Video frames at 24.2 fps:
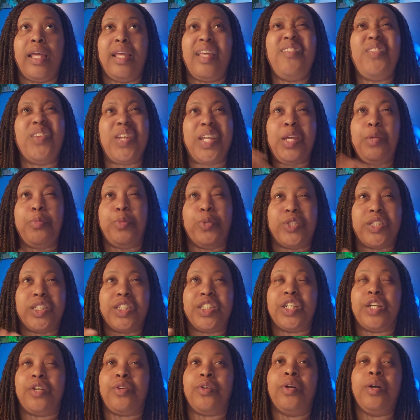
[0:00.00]
even Hebrews in
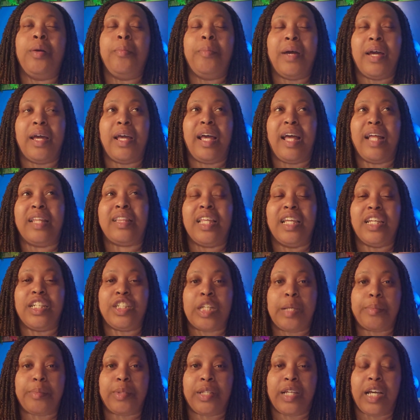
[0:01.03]
general, but I think in
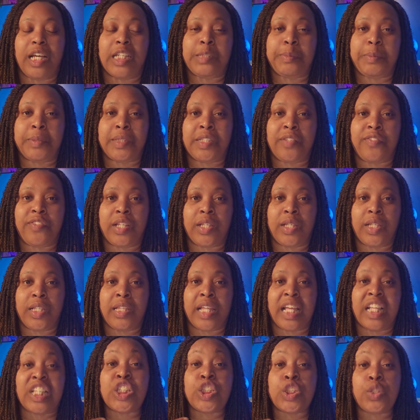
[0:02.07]
chapter nine specifically,
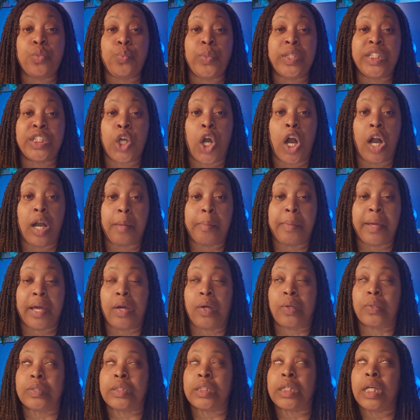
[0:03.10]
they we talk
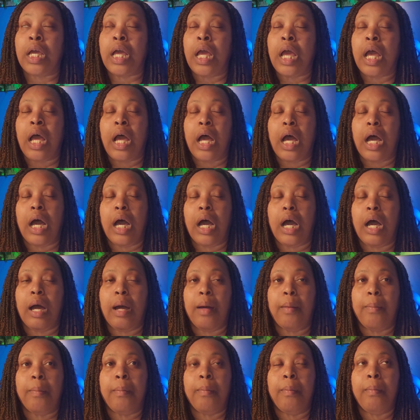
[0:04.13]
about
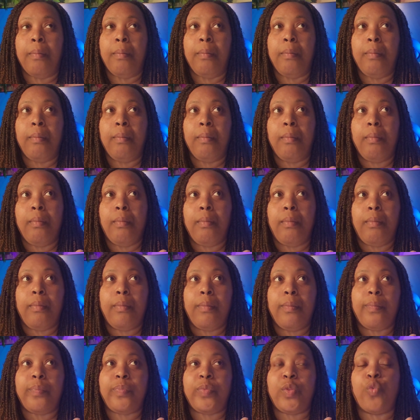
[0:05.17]
um,
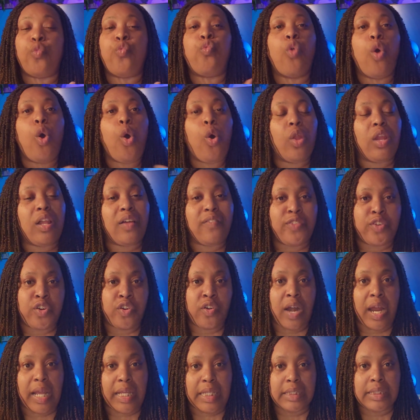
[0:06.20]
the role of
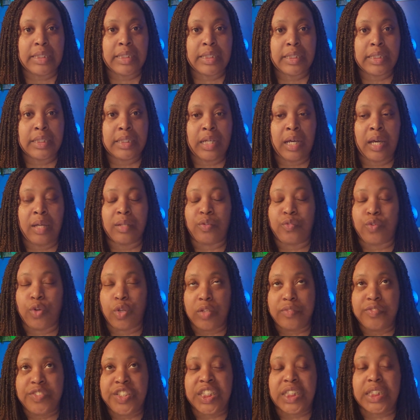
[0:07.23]
Christ, uh, the
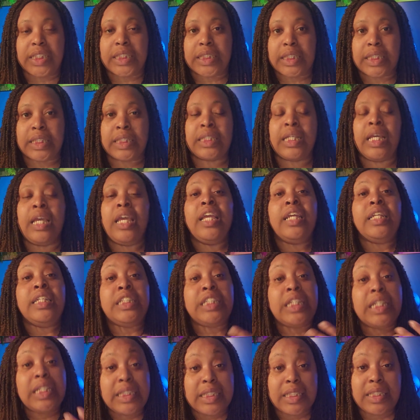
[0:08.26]
role of Jesus.
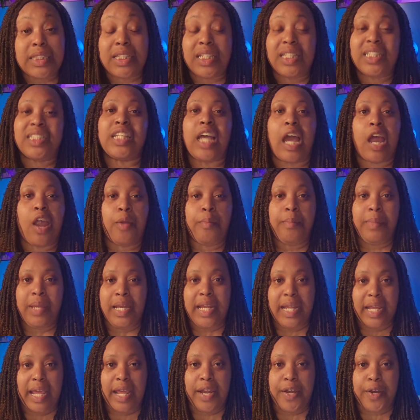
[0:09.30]
Jesus is our
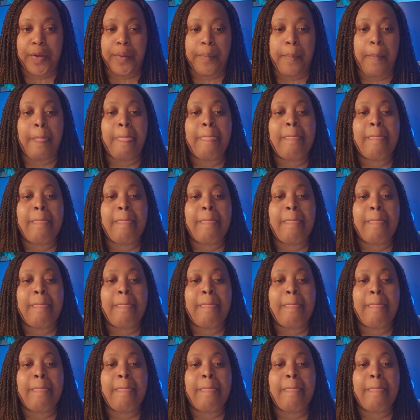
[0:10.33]
mediator.